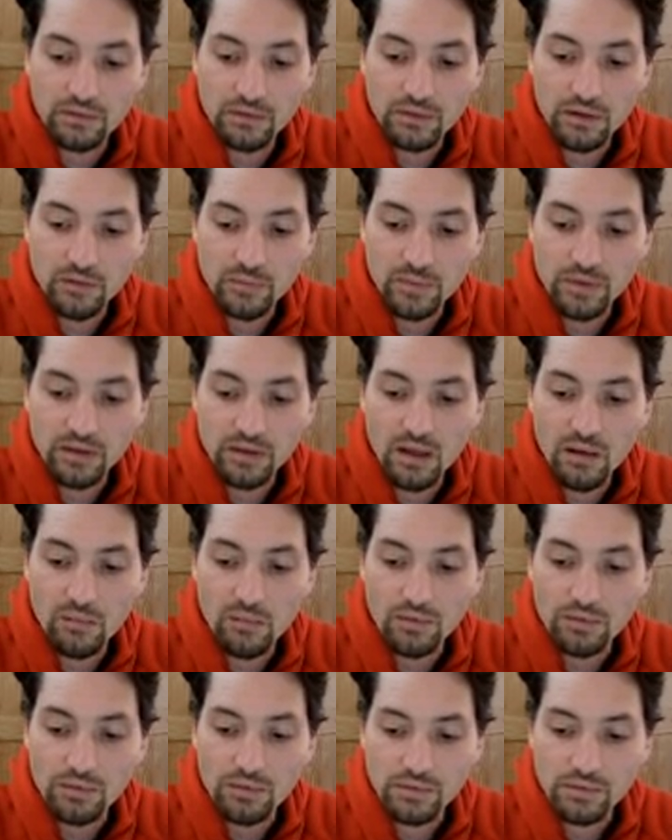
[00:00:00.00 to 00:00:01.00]
has been
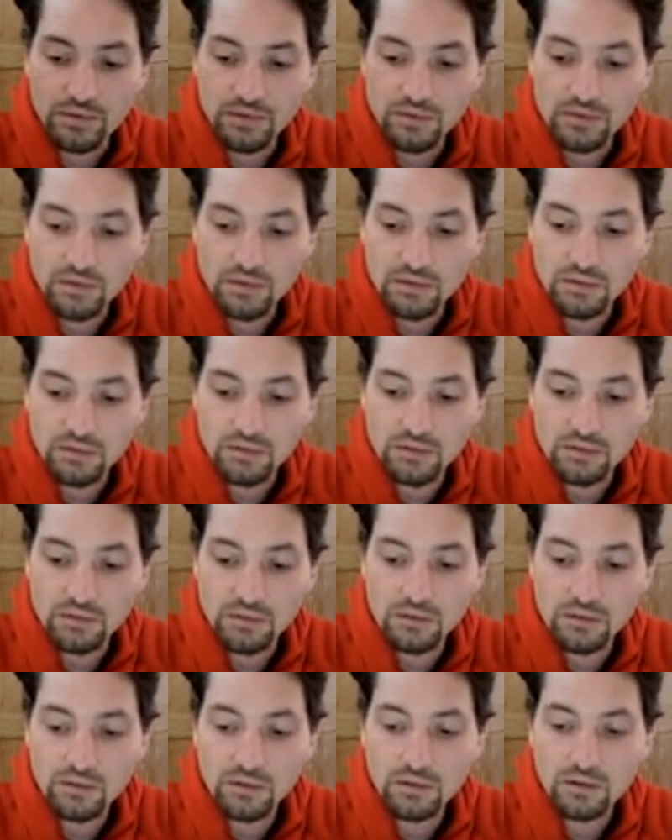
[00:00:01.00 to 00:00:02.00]
doubled. So this is
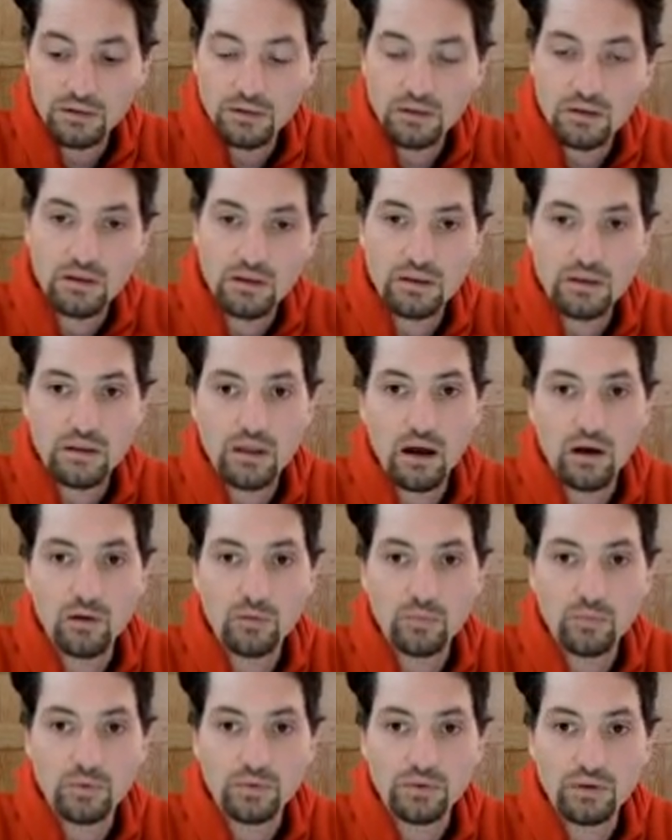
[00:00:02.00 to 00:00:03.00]
the
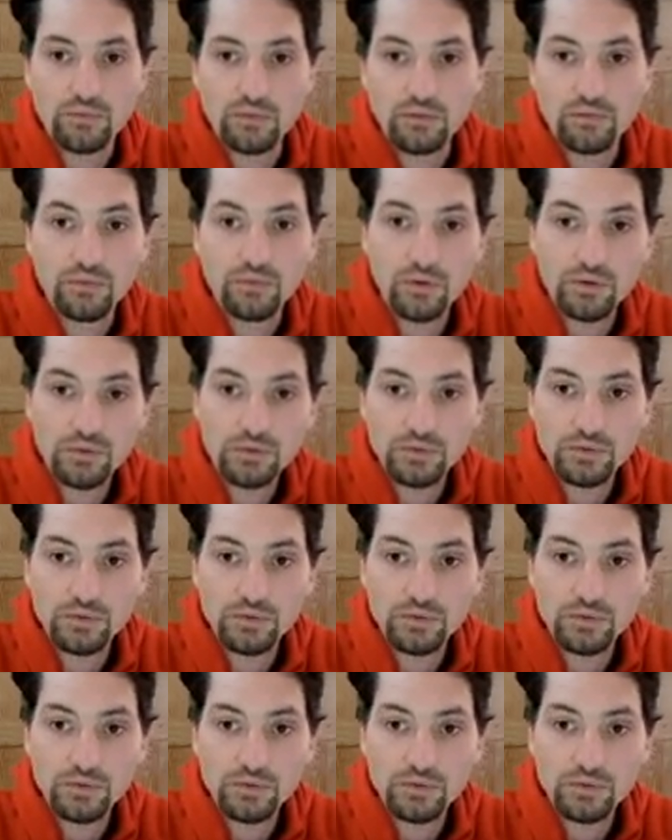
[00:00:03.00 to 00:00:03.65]
output of the first